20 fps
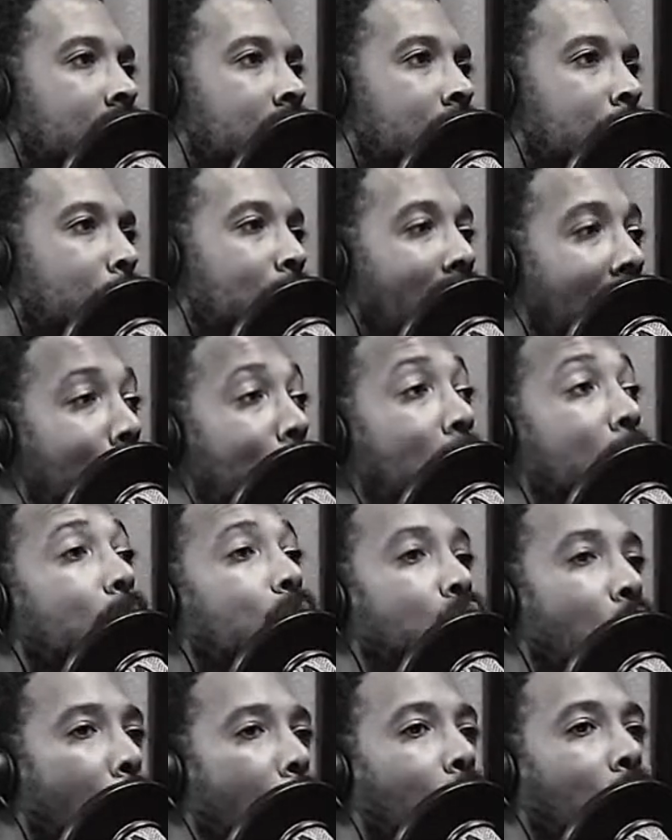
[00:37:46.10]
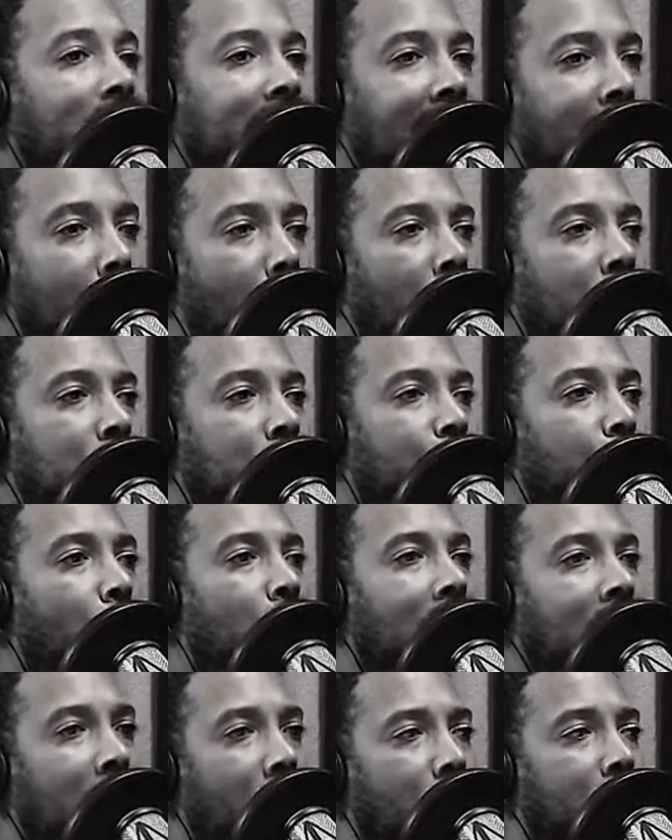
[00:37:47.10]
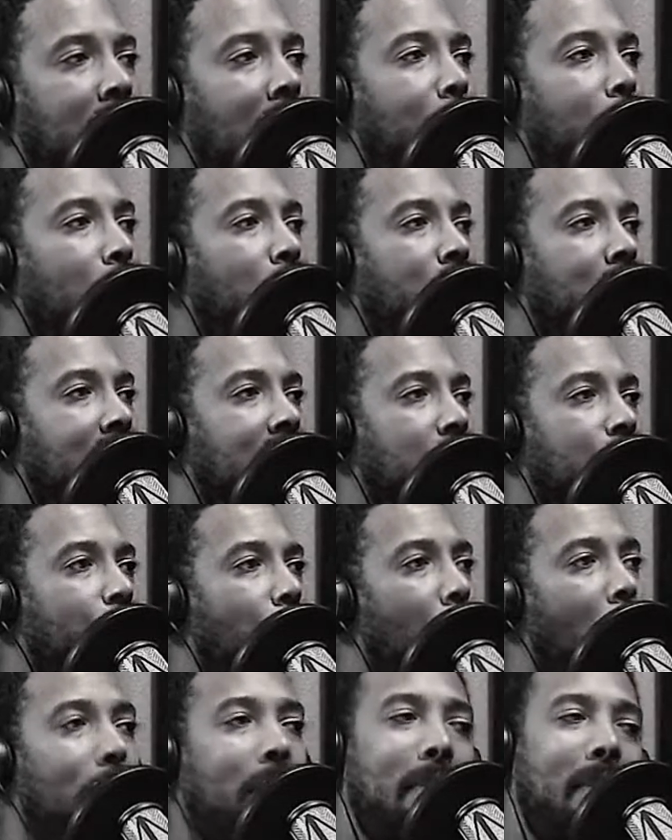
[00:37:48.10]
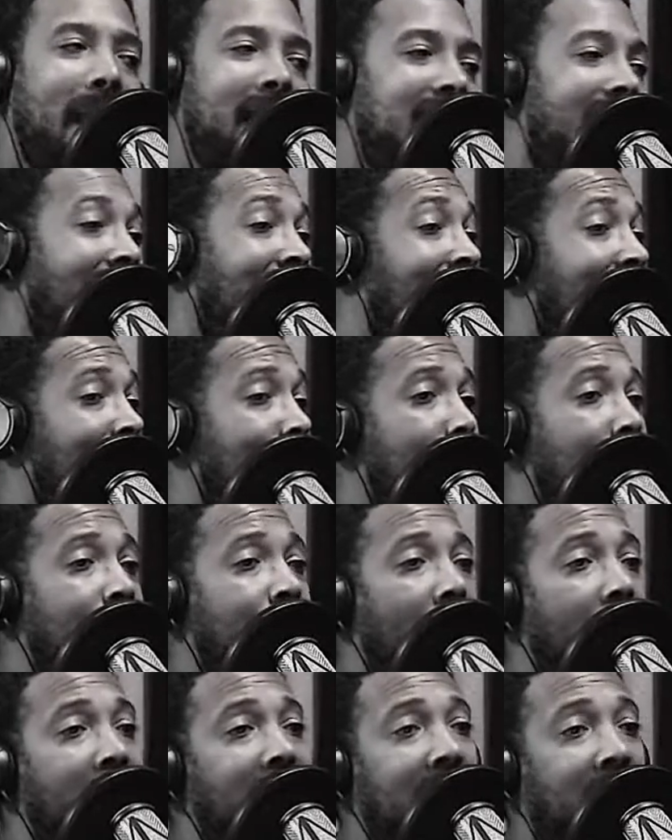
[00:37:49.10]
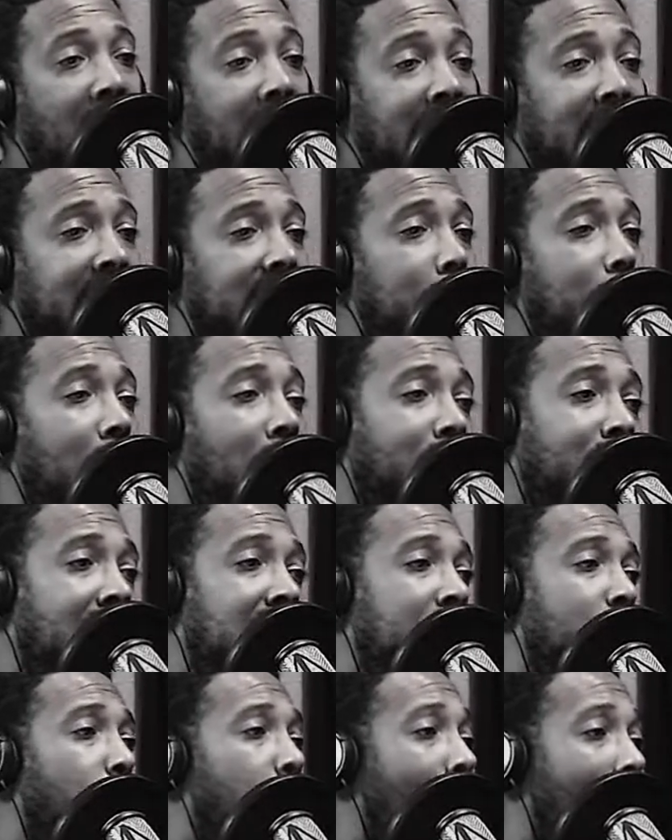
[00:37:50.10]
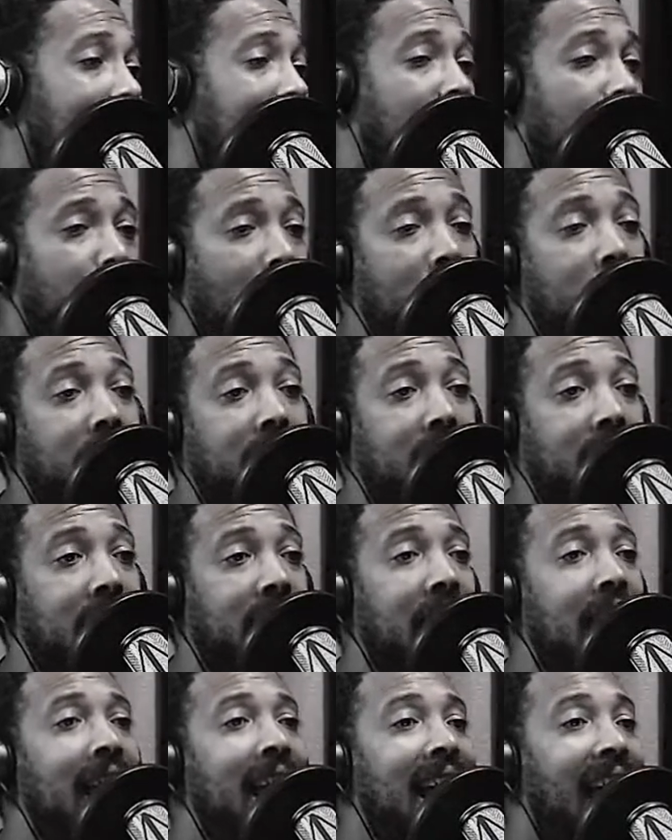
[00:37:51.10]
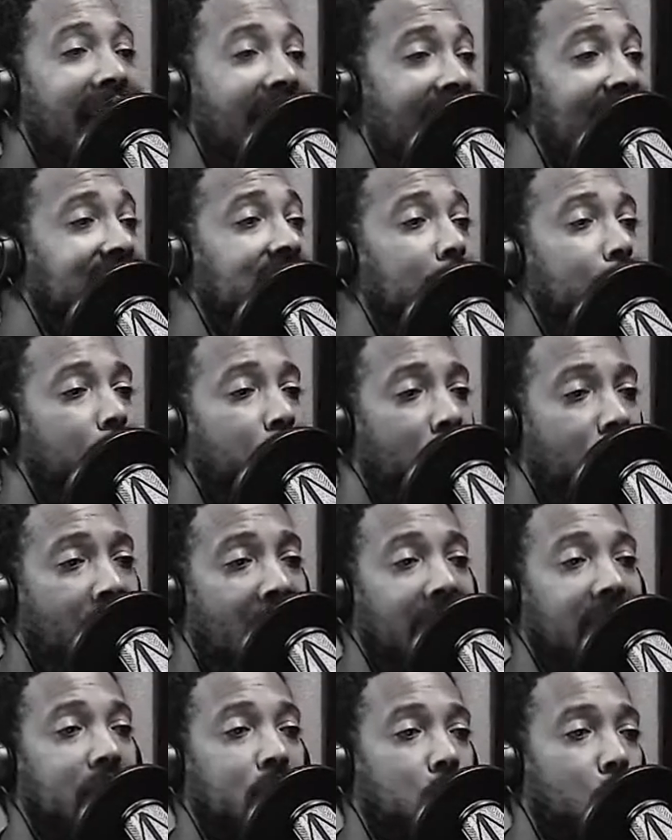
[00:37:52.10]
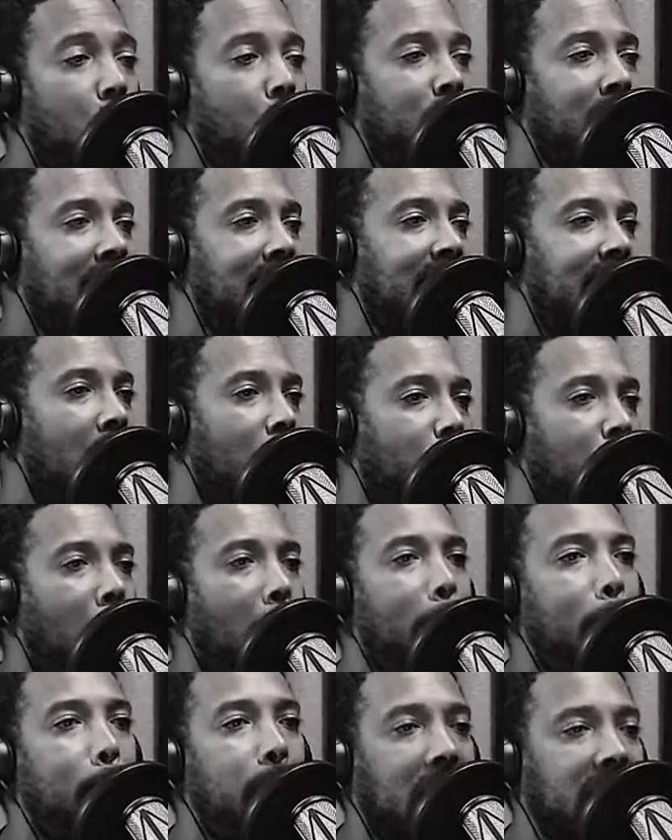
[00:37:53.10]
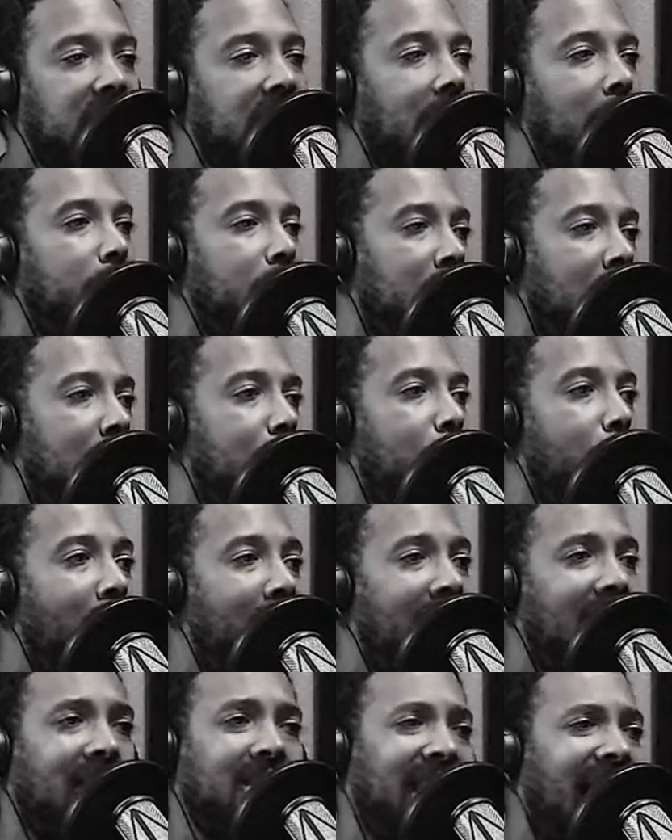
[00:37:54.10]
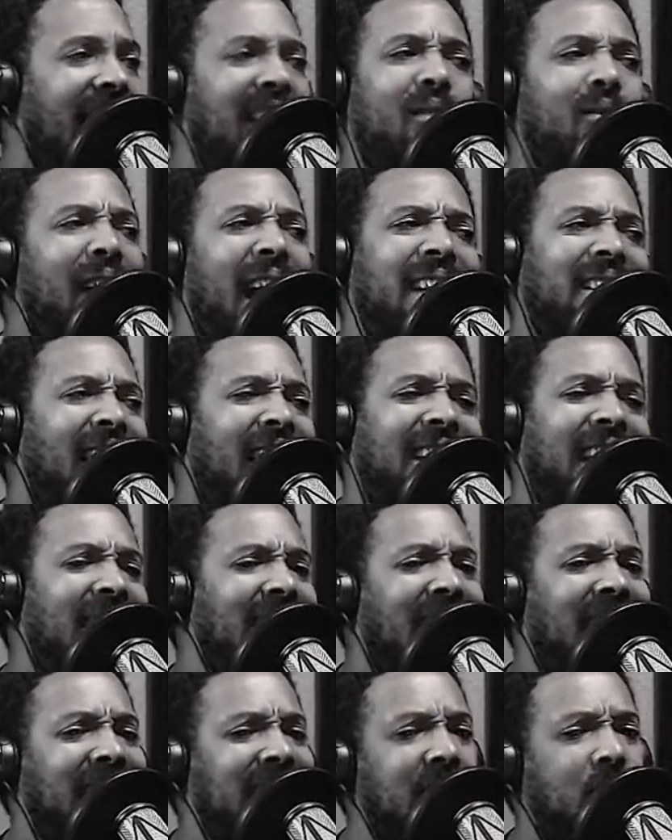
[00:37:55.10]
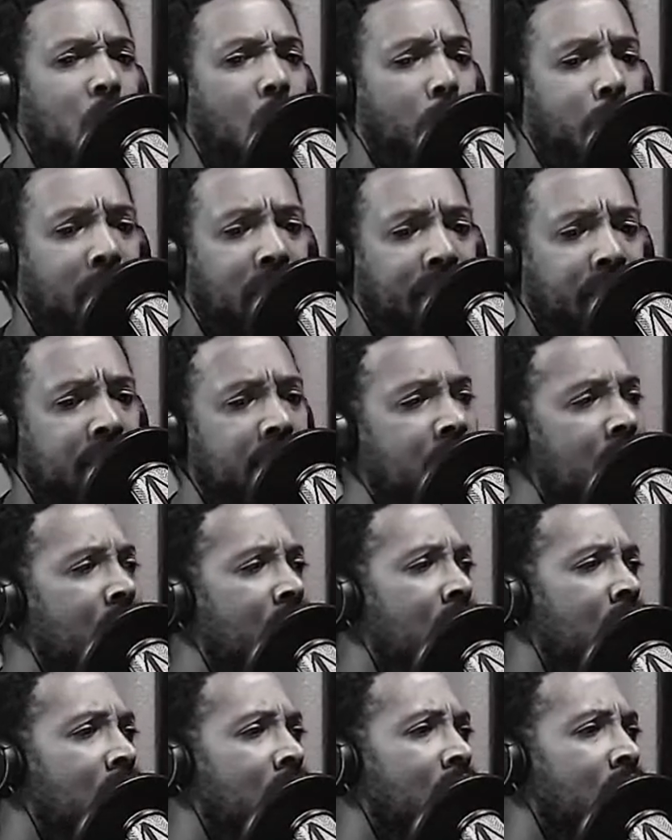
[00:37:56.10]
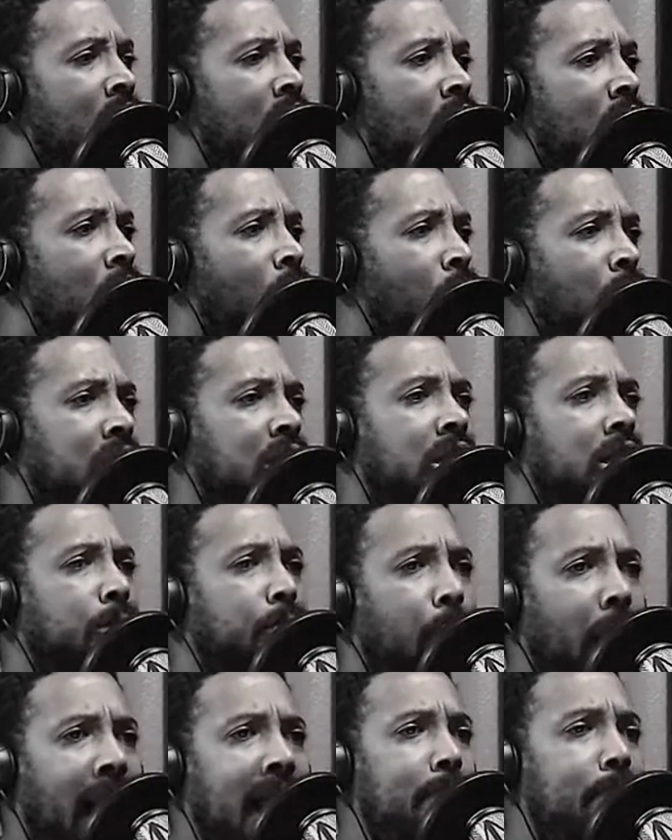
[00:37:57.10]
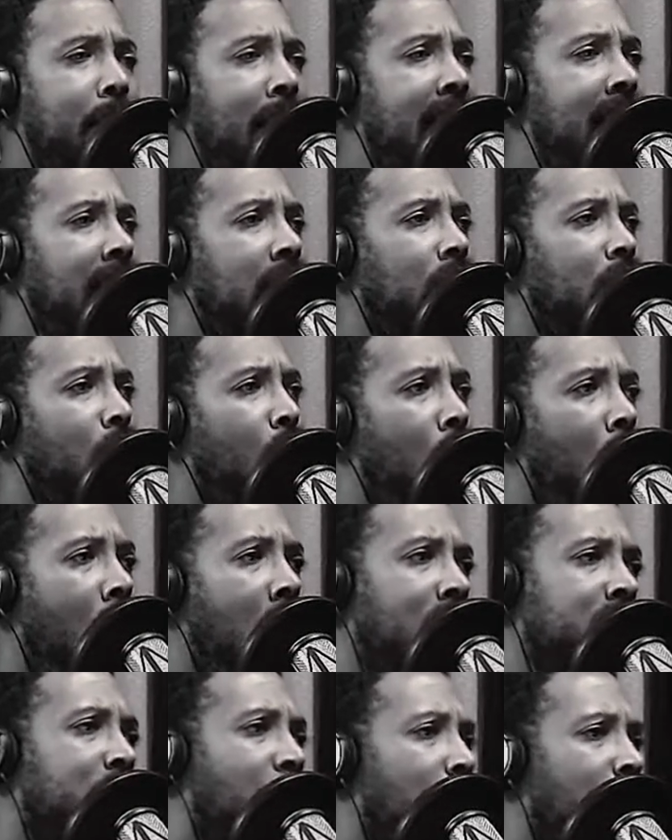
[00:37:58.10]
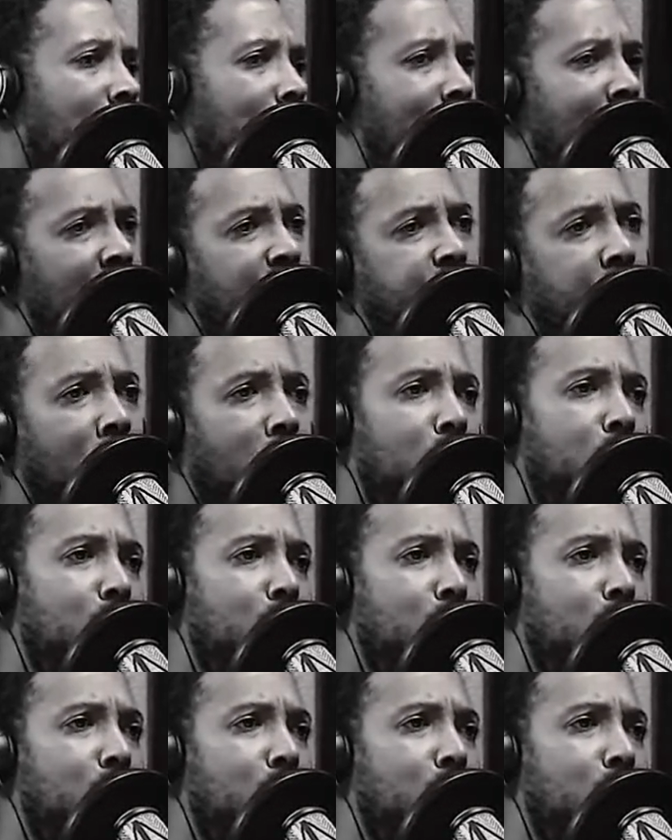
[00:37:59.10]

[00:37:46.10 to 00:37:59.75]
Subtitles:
black people know what they marching for. They know what they protesting for. But, man, y'all got to be very cautious about these white supremacists, agent provocateurs that's out there busting up shit, breaking out shit. I don't like that Latino brother was spray painted on the wall and told the bitch, fuck you,